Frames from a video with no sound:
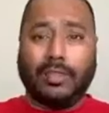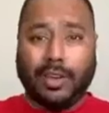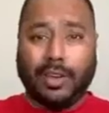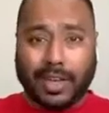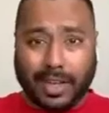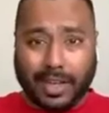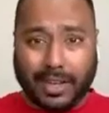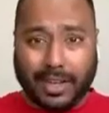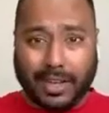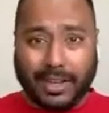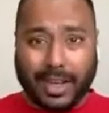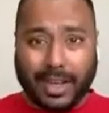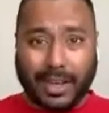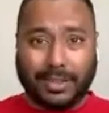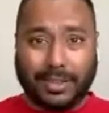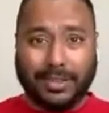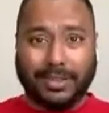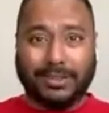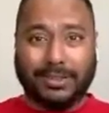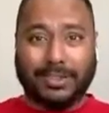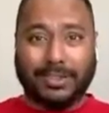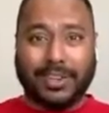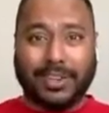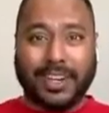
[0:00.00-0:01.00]
any
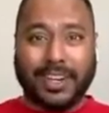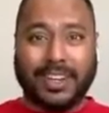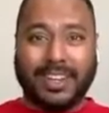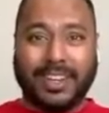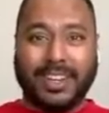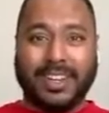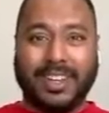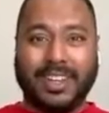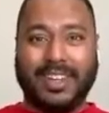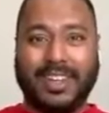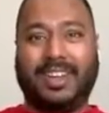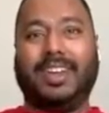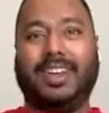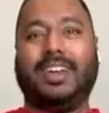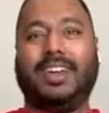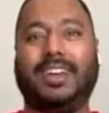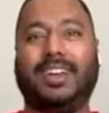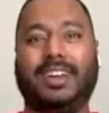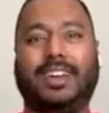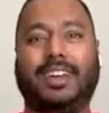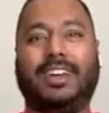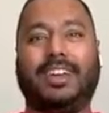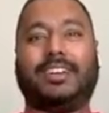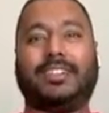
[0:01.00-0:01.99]
hackathons, right?
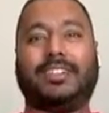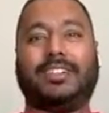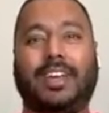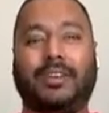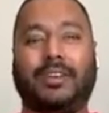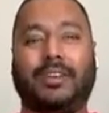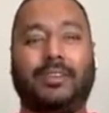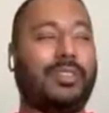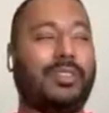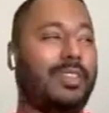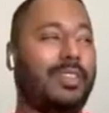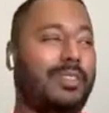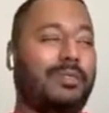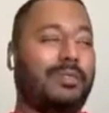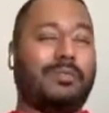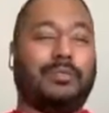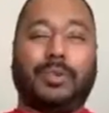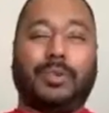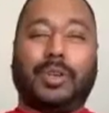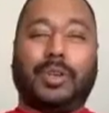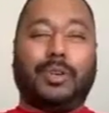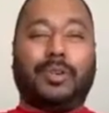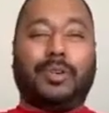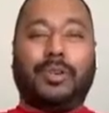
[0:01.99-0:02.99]
Because
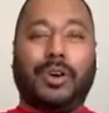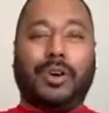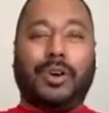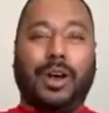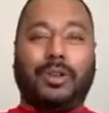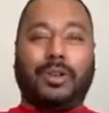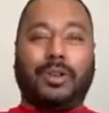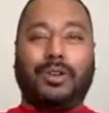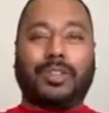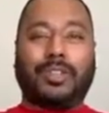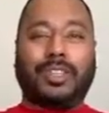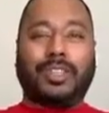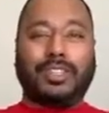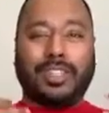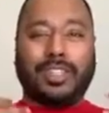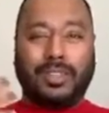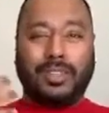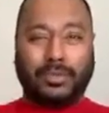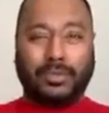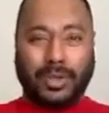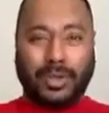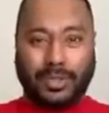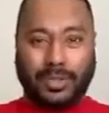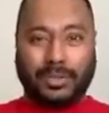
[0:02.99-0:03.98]
we don't know how long this
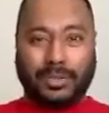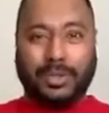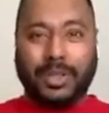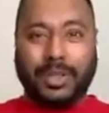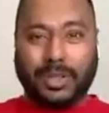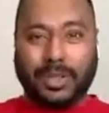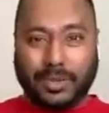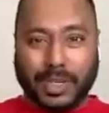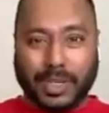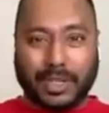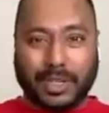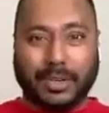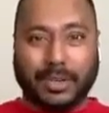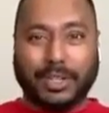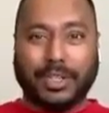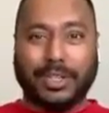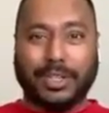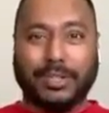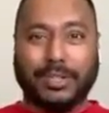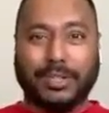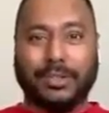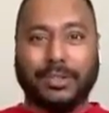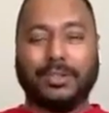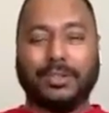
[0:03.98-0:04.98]
situation will
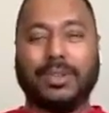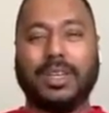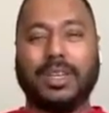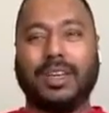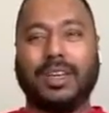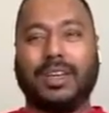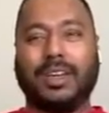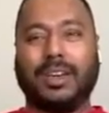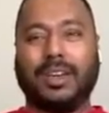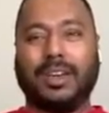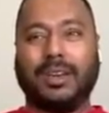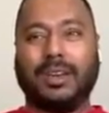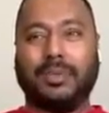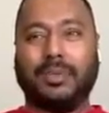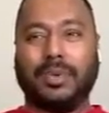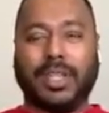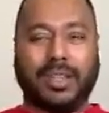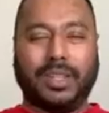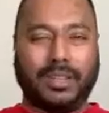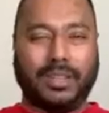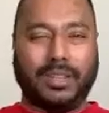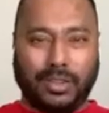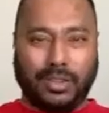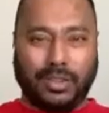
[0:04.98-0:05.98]
continue with
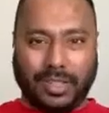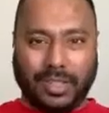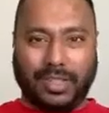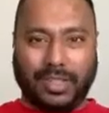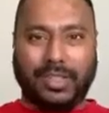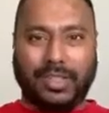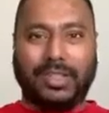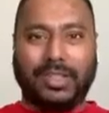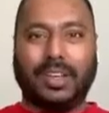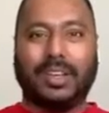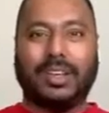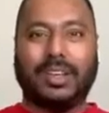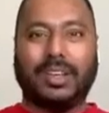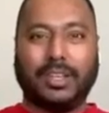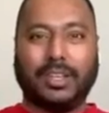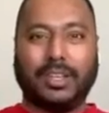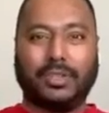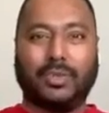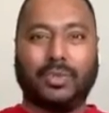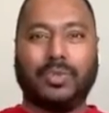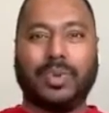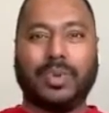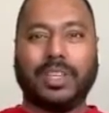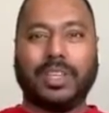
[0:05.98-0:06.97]
all these
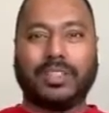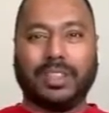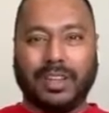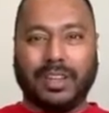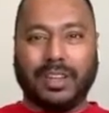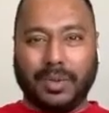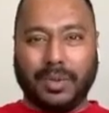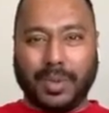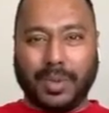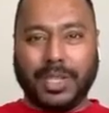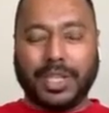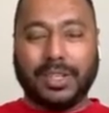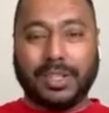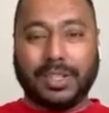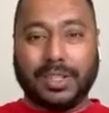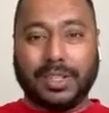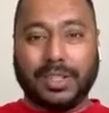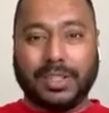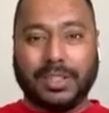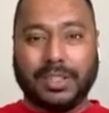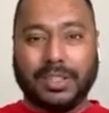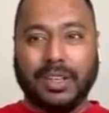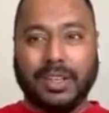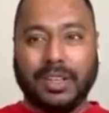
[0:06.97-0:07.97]
SOPs and
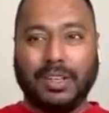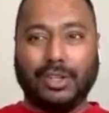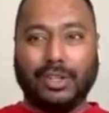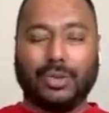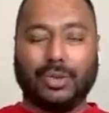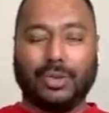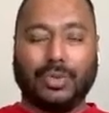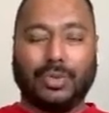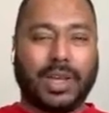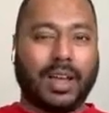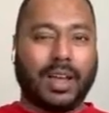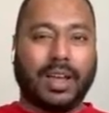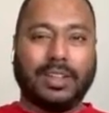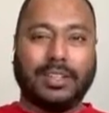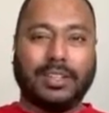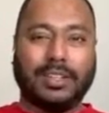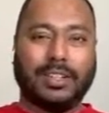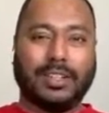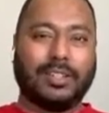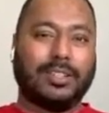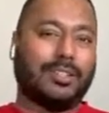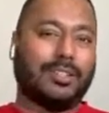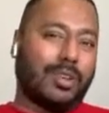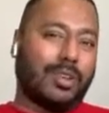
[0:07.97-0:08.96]
limitations. So we can't
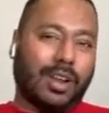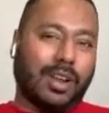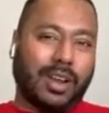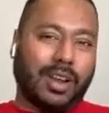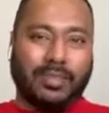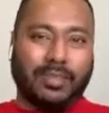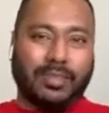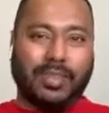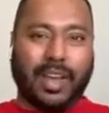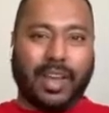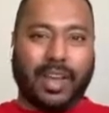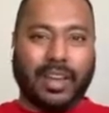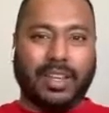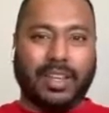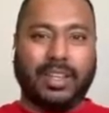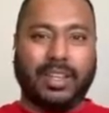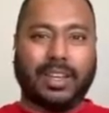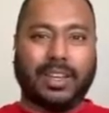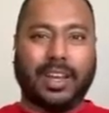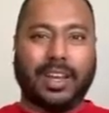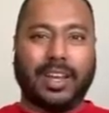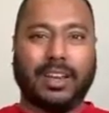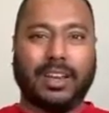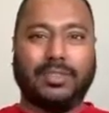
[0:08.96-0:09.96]
just not have any
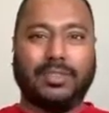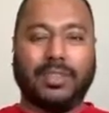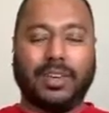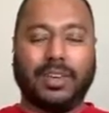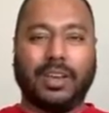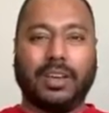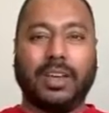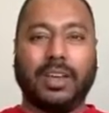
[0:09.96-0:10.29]
kind of